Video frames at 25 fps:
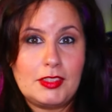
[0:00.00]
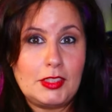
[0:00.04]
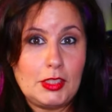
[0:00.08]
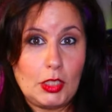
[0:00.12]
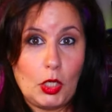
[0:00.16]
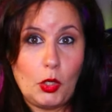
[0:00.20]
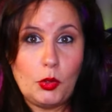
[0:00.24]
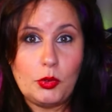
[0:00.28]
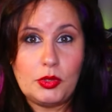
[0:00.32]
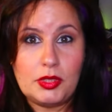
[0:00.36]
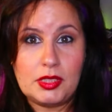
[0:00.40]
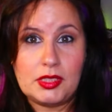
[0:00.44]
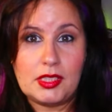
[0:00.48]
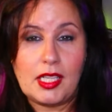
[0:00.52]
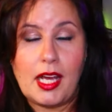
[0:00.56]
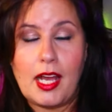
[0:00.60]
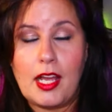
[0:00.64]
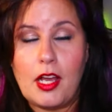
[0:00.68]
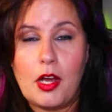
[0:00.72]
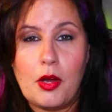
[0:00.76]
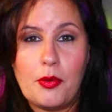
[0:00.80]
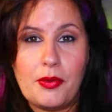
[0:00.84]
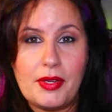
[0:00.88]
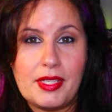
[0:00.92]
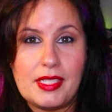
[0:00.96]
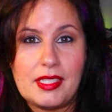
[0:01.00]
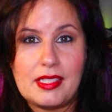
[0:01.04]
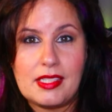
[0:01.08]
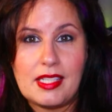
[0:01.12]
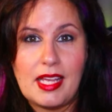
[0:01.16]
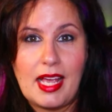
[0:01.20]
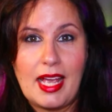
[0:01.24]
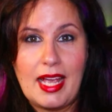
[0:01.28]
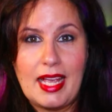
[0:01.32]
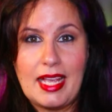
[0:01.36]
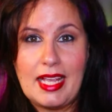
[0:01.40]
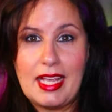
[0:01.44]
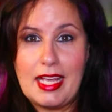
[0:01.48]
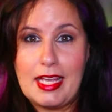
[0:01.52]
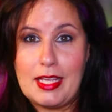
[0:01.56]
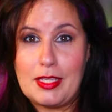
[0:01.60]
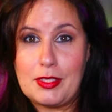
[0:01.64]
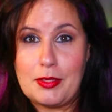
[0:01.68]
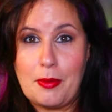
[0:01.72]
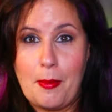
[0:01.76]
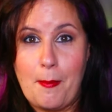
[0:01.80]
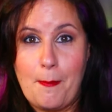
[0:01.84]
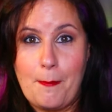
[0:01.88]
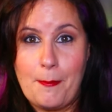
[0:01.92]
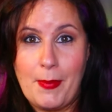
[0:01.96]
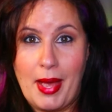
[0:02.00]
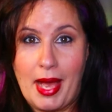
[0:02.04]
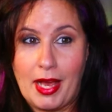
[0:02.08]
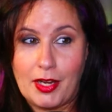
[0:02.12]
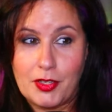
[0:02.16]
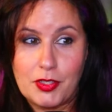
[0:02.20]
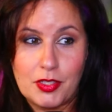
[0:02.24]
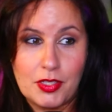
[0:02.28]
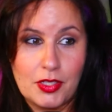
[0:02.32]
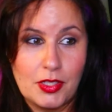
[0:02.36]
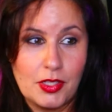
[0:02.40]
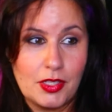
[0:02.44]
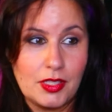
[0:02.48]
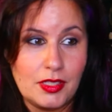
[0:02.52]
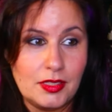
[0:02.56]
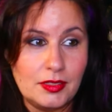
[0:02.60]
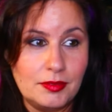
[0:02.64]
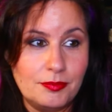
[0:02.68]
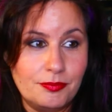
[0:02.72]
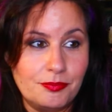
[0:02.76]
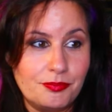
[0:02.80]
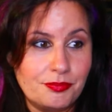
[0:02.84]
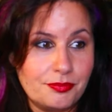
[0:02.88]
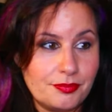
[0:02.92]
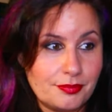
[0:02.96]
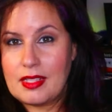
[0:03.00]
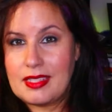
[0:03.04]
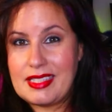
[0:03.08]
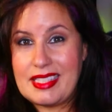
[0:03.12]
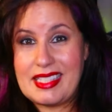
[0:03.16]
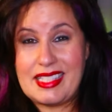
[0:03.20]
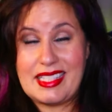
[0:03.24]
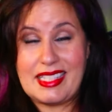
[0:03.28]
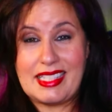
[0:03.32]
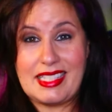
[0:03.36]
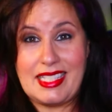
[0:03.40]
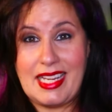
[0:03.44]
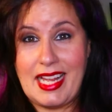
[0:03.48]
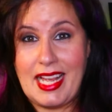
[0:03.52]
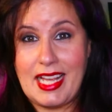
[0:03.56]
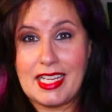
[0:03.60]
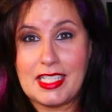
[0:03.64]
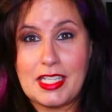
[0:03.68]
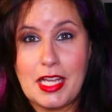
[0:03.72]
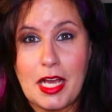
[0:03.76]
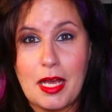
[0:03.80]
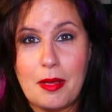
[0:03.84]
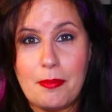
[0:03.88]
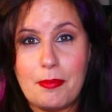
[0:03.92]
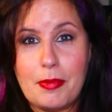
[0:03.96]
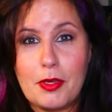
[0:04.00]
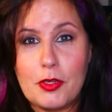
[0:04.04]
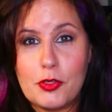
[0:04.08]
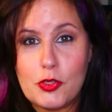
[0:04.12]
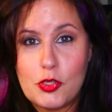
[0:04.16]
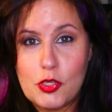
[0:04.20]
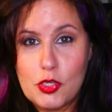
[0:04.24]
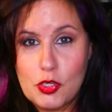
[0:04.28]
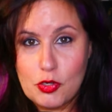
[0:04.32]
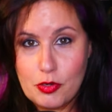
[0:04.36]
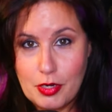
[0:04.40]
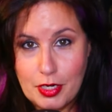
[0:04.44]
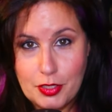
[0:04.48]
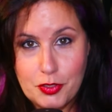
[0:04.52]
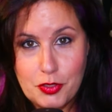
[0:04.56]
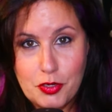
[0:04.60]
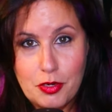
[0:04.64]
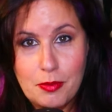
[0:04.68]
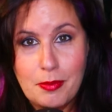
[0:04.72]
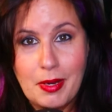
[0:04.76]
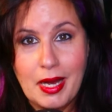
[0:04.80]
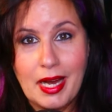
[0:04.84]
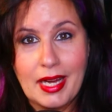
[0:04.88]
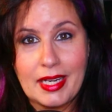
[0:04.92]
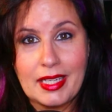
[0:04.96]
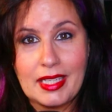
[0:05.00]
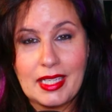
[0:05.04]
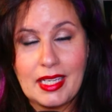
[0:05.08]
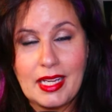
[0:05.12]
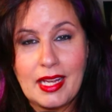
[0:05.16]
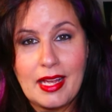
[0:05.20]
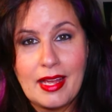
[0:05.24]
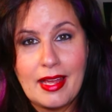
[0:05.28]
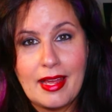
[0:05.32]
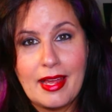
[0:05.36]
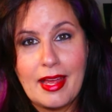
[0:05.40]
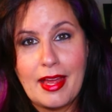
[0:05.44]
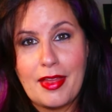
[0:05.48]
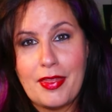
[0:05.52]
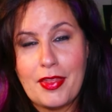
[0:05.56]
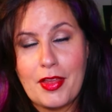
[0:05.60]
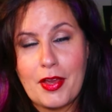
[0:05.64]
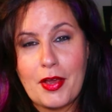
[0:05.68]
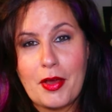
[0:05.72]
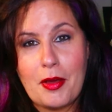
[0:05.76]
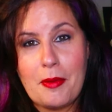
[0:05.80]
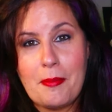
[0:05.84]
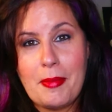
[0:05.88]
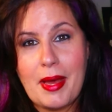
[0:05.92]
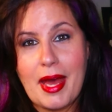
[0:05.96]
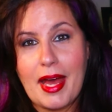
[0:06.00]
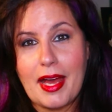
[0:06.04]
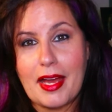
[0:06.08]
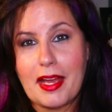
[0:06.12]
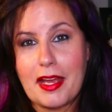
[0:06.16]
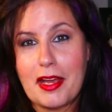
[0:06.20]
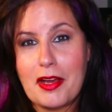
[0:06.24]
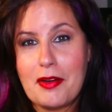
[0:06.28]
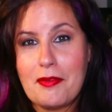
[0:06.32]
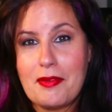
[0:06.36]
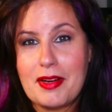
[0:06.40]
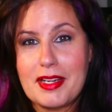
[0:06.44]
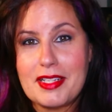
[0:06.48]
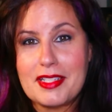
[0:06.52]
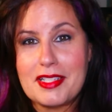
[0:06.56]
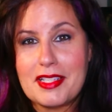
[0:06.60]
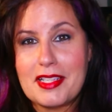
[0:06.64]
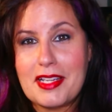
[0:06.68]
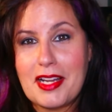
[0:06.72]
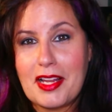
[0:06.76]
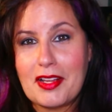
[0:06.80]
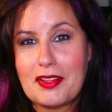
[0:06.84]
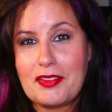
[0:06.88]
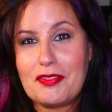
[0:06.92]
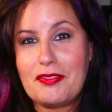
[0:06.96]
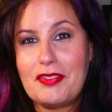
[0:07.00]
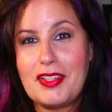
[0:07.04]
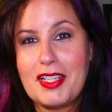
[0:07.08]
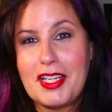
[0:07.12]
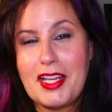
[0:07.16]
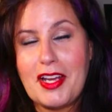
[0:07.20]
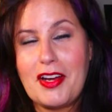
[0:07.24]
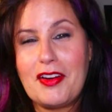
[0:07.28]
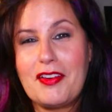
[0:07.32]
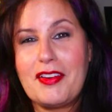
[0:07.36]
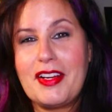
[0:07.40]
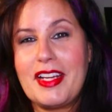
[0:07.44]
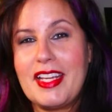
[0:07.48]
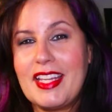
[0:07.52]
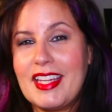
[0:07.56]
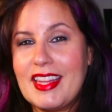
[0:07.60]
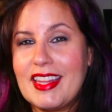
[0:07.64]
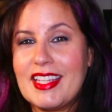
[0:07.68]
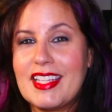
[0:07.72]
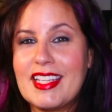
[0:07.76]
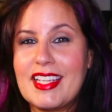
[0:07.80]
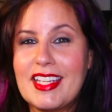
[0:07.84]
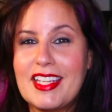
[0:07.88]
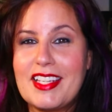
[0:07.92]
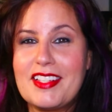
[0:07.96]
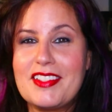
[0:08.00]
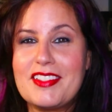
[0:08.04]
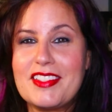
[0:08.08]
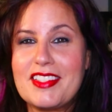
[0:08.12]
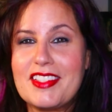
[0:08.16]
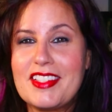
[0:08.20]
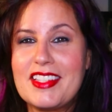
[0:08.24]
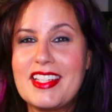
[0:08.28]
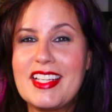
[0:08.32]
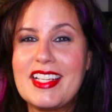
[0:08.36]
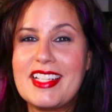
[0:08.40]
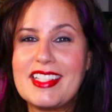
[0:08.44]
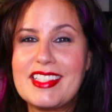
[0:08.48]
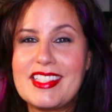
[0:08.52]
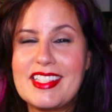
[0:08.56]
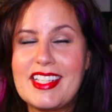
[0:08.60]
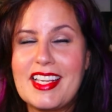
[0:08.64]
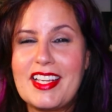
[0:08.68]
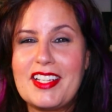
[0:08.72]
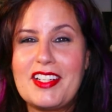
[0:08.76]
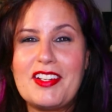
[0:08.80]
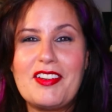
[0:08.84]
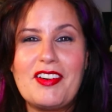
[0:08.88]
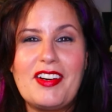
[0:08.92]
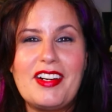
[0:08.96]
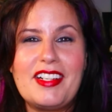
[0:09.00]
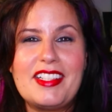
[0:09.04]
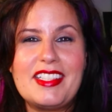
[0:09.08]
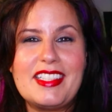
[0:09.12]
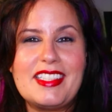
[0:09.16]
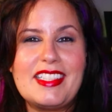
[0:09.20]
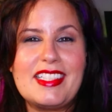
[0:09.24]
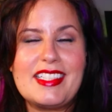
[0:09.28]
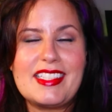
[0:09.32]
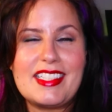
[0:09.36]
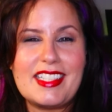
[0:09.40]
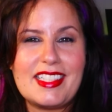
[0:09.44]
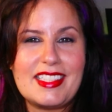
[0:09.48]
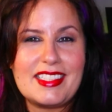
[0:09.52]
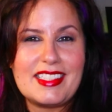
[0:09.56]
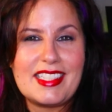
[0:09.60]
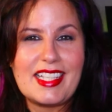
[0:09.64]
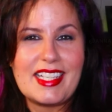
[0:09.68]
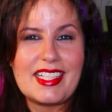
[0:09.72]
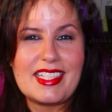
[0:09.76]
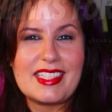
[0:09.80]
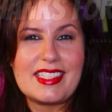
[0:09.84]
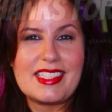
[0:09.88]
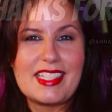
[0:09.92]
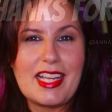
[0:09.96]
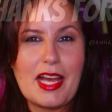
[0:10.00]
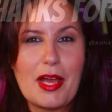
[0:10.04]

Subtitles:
Toast, I always say, is magical. Stand up, stretch your body, and then come back and watch the next video in the queue. So thanks again, you all, and until next